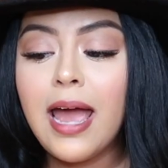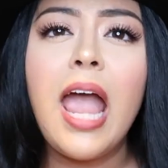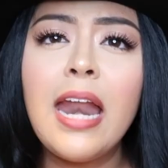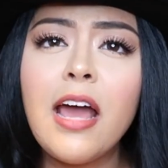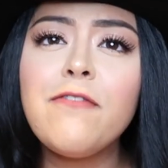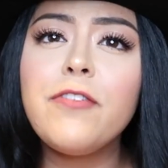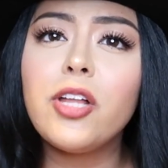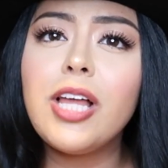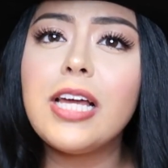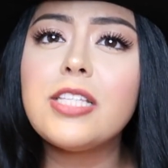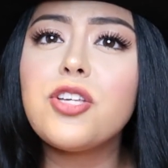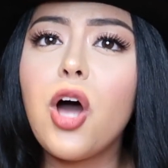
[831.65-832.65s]
And I feel
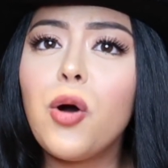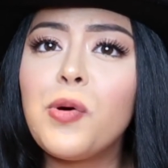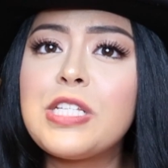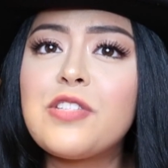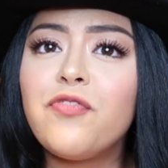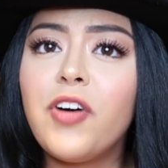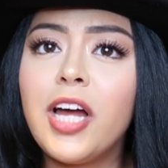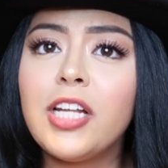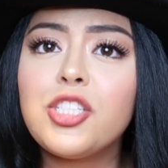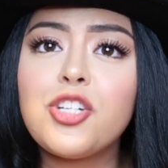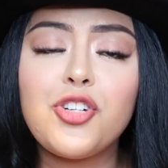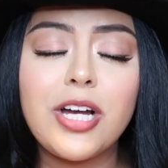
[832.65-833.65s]
like it's always
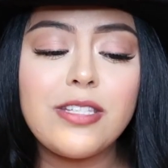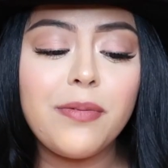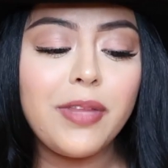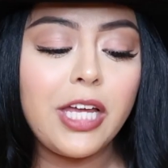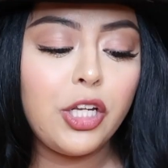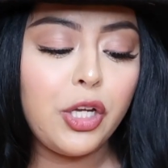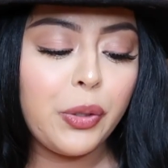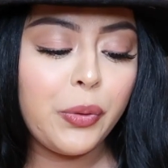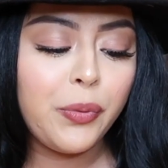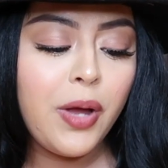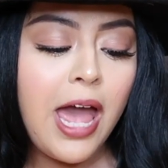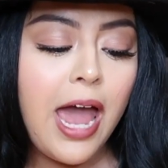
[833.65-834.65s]
fun to try something
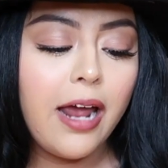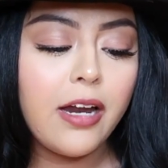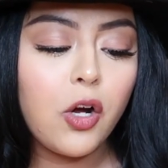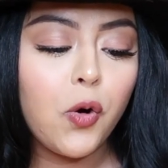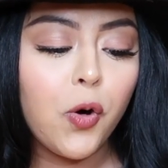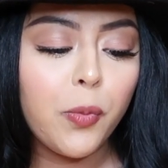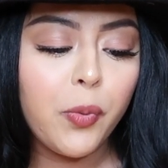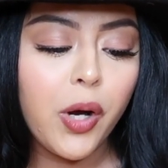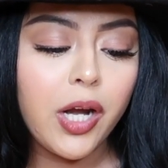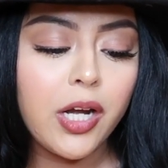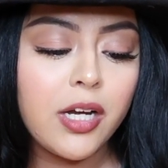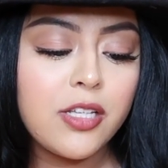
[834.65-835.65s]
new and
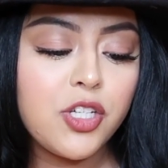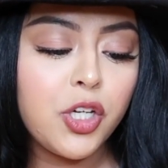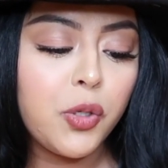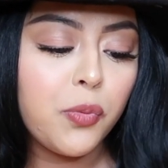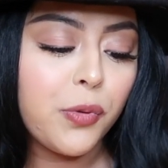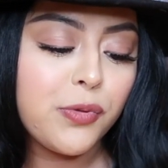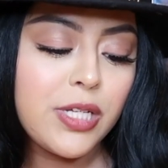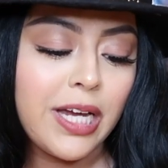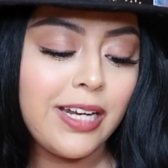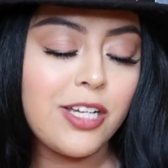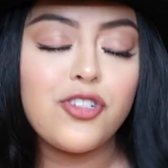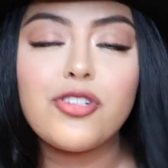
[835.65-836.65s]
incorporate it into your
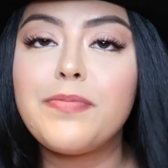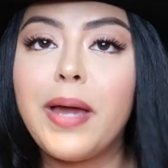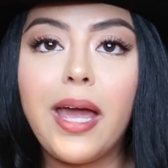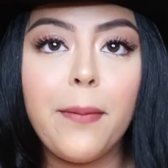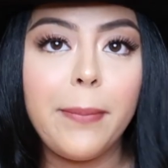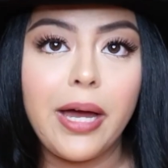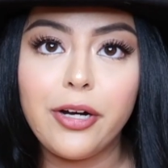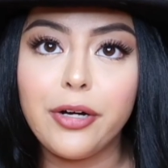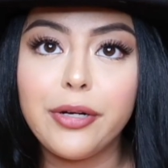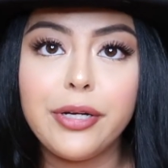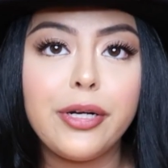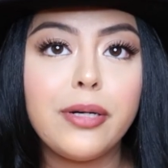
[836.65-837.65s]
routine and just make it
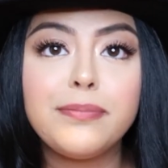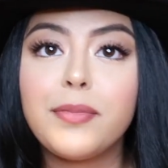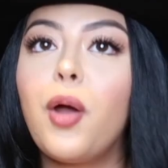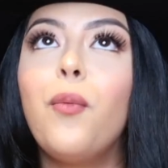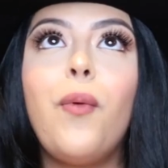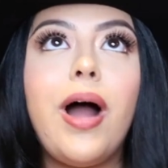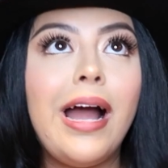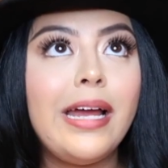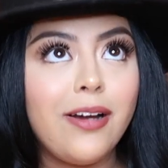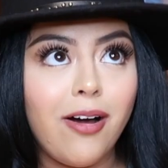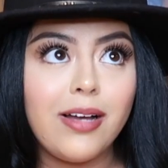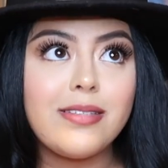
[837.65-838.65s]
better, you know? Why
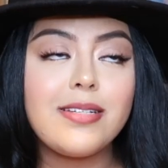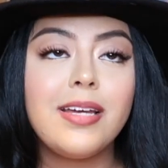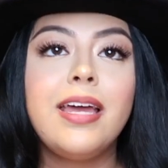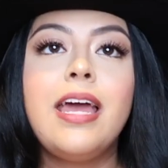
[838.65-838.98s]
not?